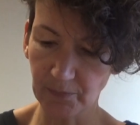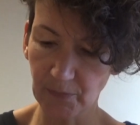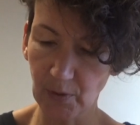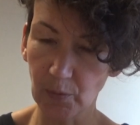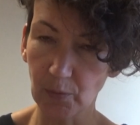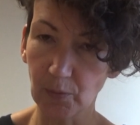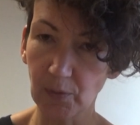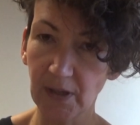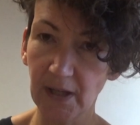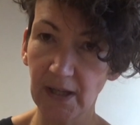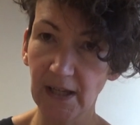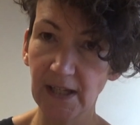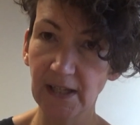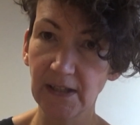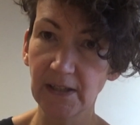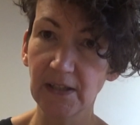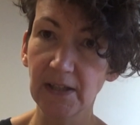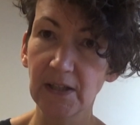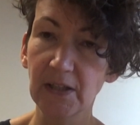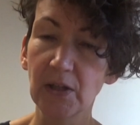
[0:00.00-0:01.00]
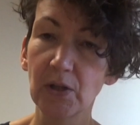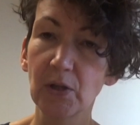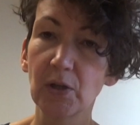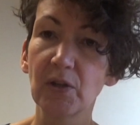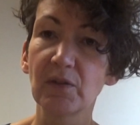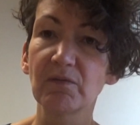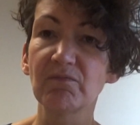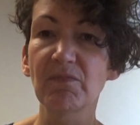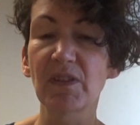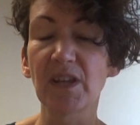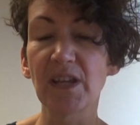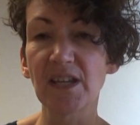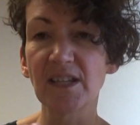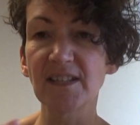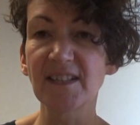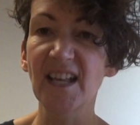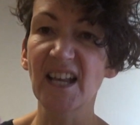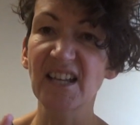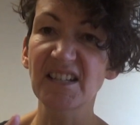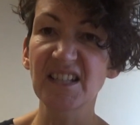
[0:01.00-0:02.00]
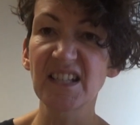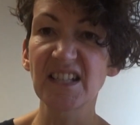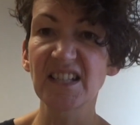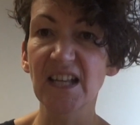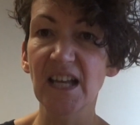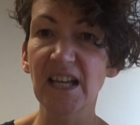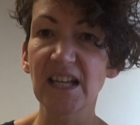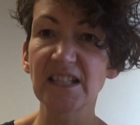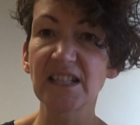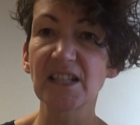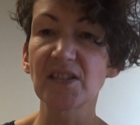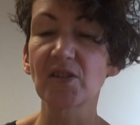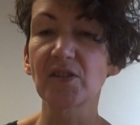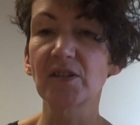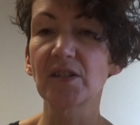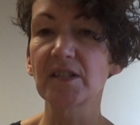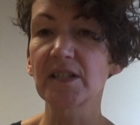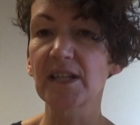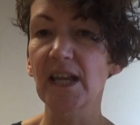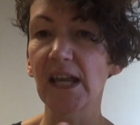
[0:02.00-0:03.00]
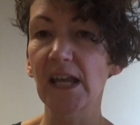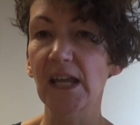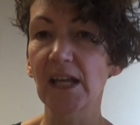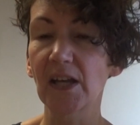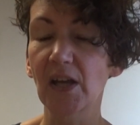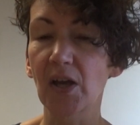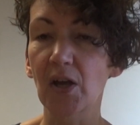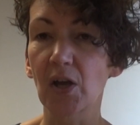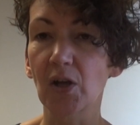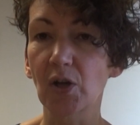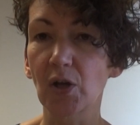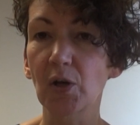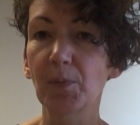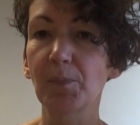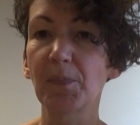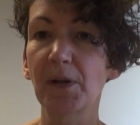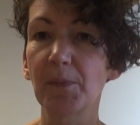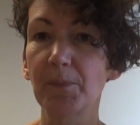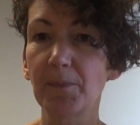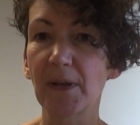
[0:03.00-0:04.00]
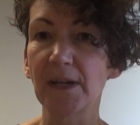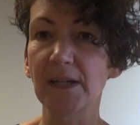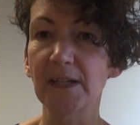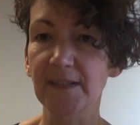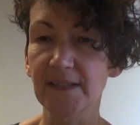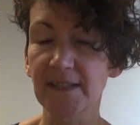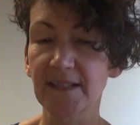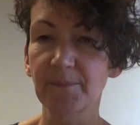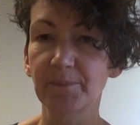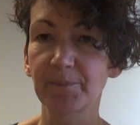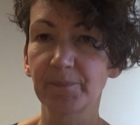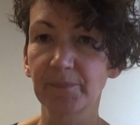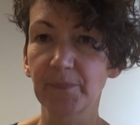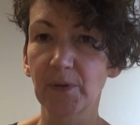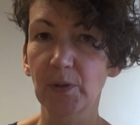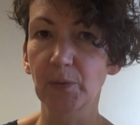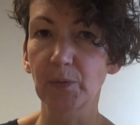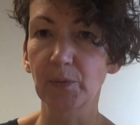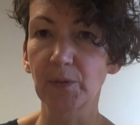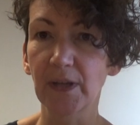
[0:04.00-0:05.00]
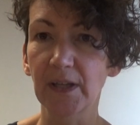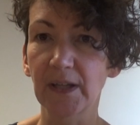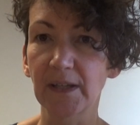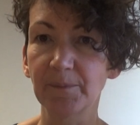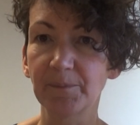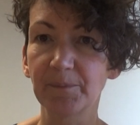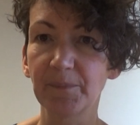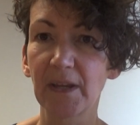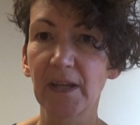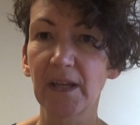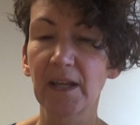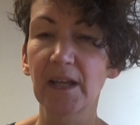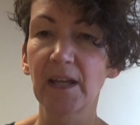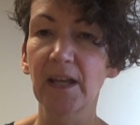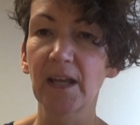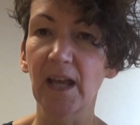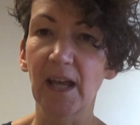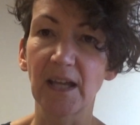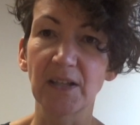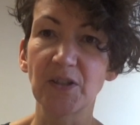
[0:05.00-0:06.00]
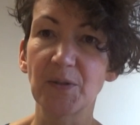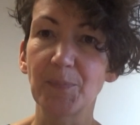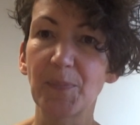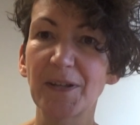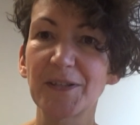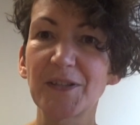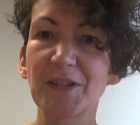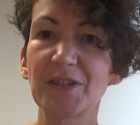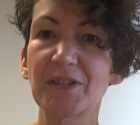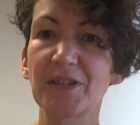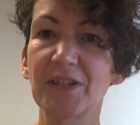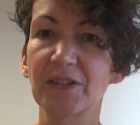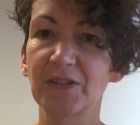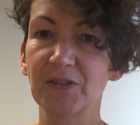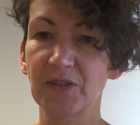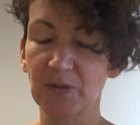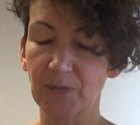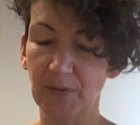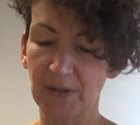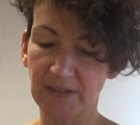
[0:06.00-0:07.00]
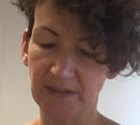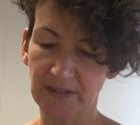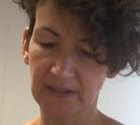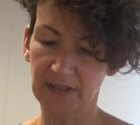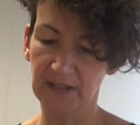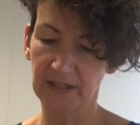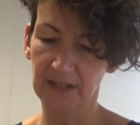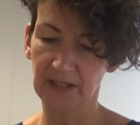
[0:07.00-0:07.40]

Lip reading: Okay, this exercise is going to take a couple of minutes. Okay, and you're best to do it